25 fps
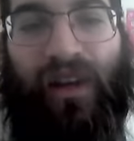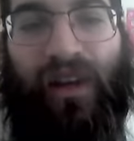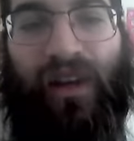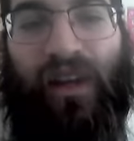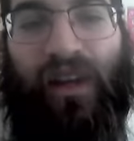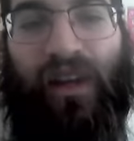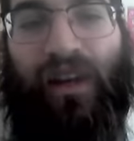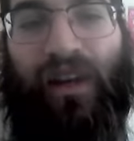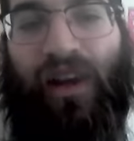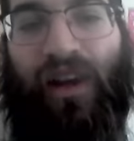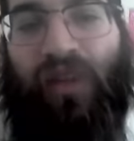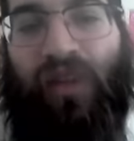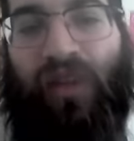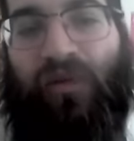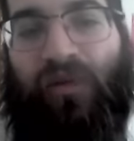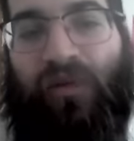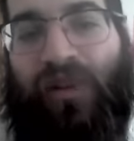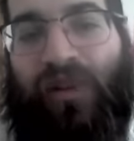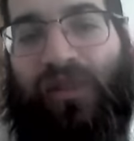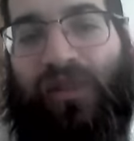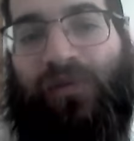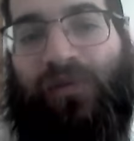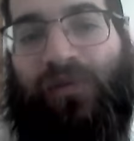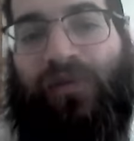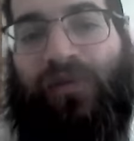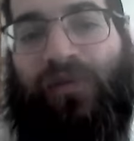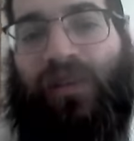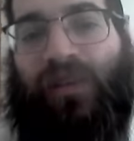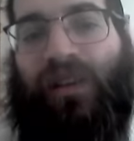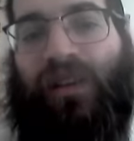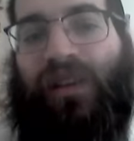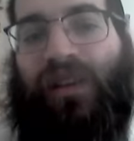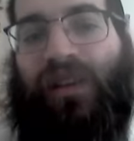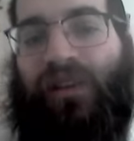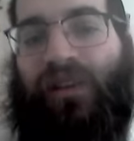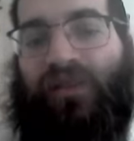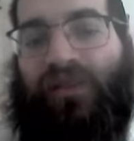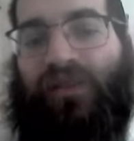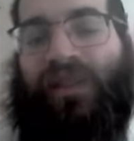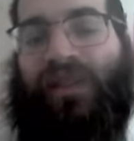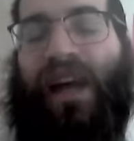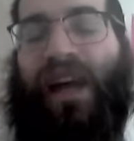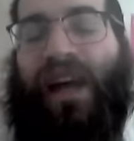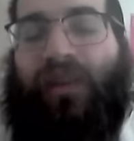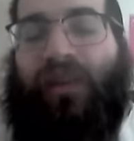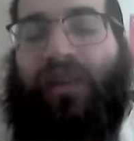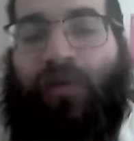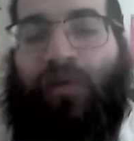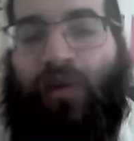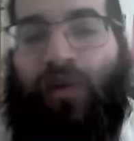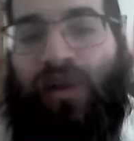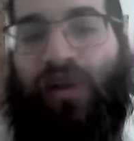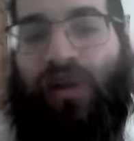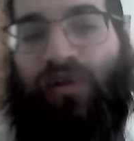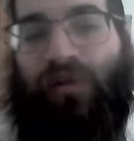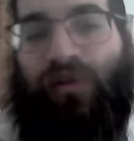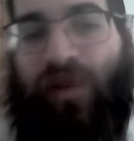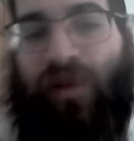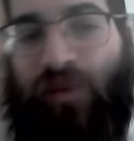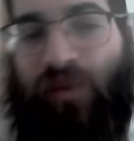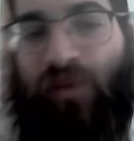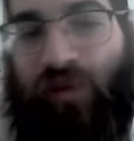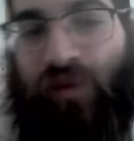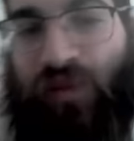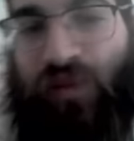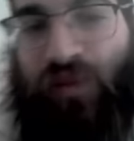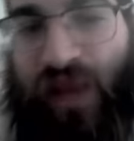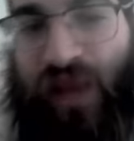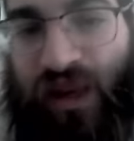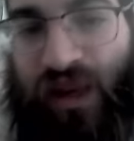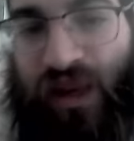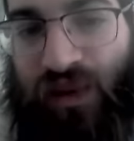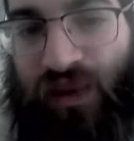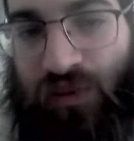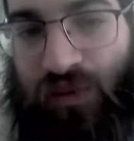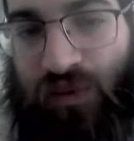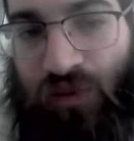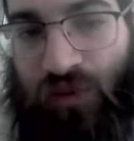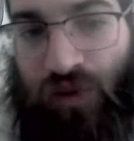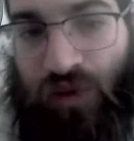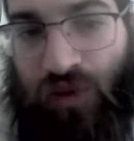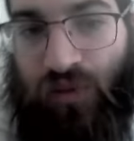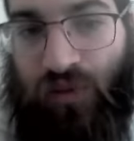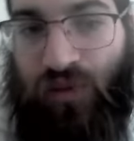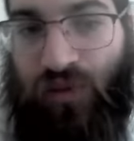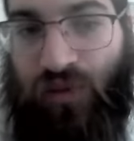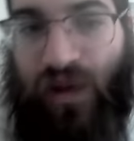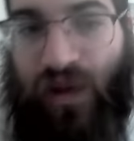In other words, it was doubtful whether the Rebbe would make it through.